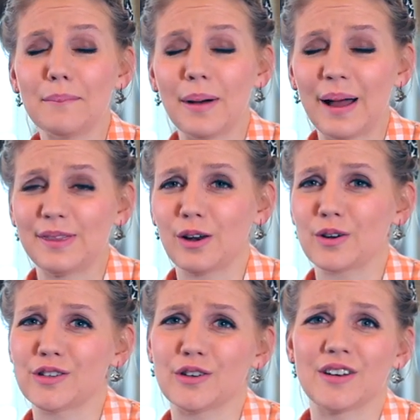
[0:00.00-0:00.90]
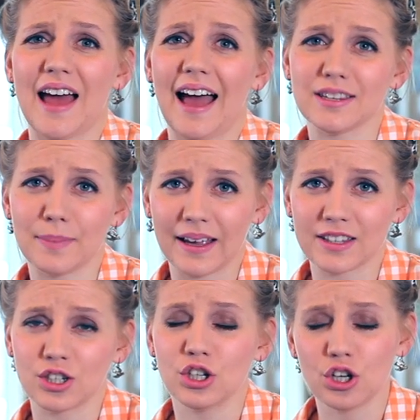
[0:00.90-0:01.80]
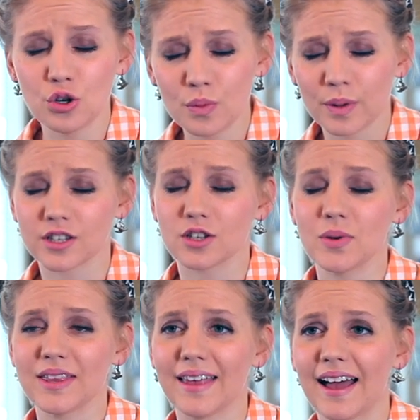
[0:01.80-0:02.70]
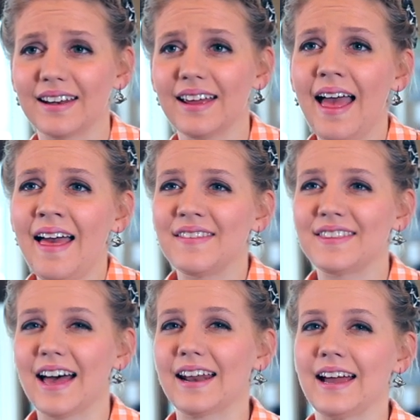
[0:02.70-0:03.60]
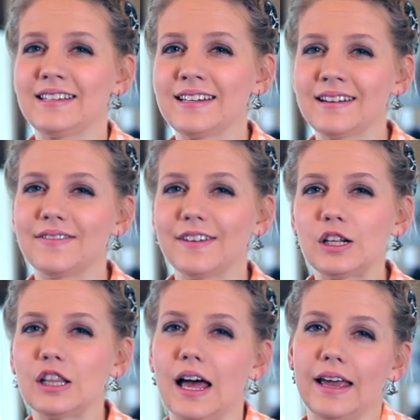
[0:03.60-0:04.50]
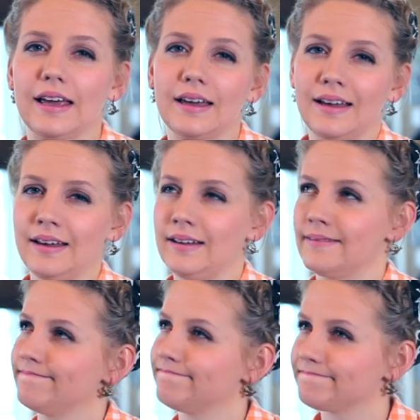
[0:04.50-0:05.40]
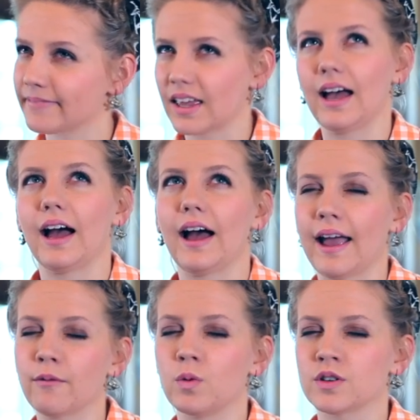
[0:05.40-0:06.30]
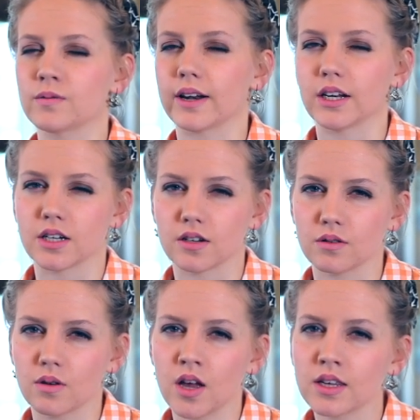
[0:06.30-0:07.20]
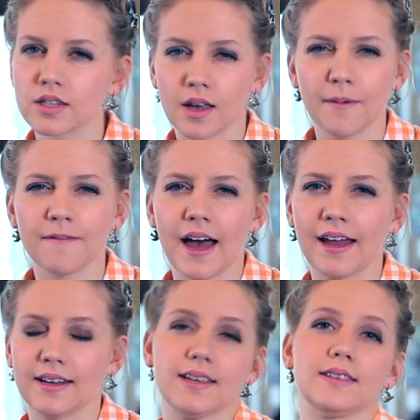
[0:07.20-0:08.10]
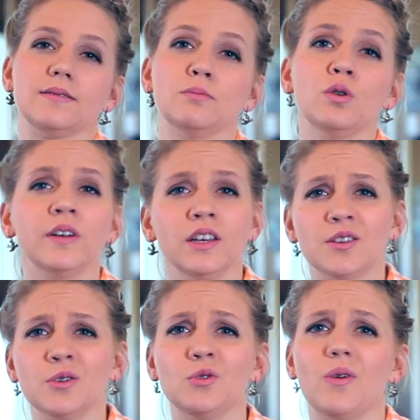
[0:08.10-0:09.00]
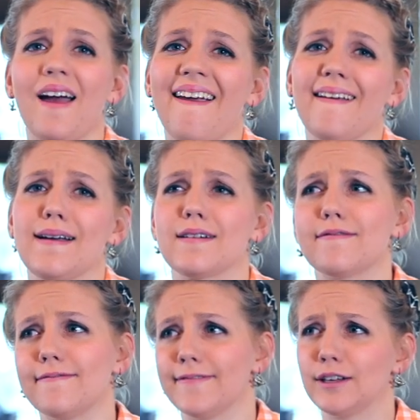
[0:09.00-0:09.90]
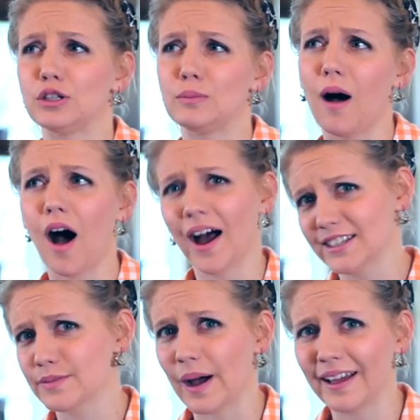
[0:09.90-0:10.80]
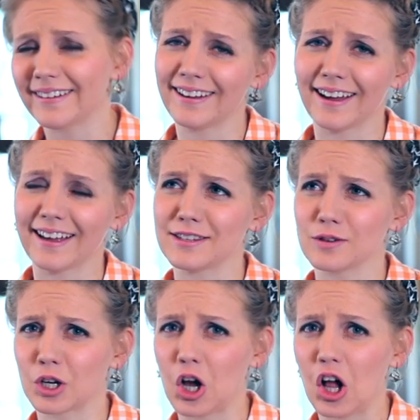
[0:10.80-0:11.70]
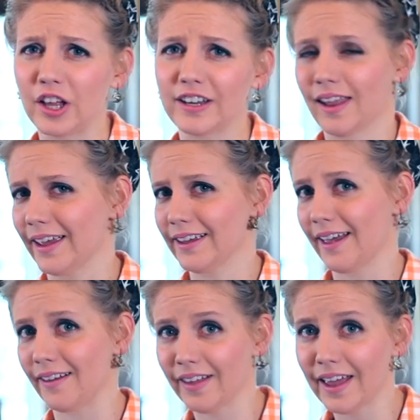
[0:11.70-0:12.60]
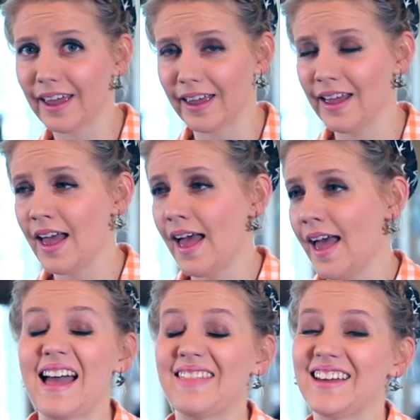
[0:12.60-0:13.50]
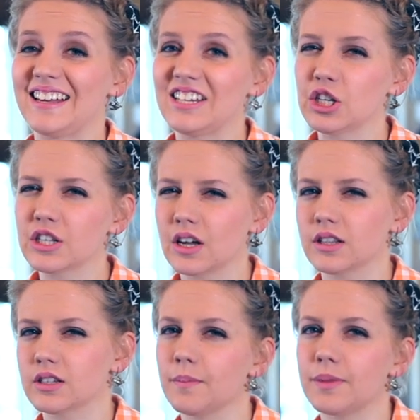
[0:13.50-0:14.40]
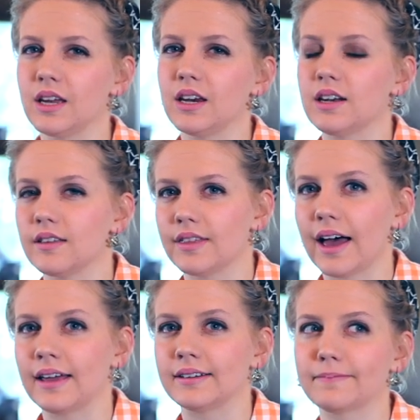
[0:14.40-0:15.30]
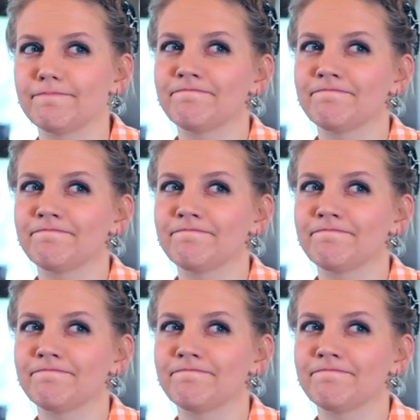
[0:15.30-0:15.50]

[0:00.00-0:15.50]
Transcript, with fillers: but there are certain aspects to pursuing that that I didn't feel like I was ready to do. Some of that is moving to a film hotspot, I guess you could call it, like LA. And that's just not something that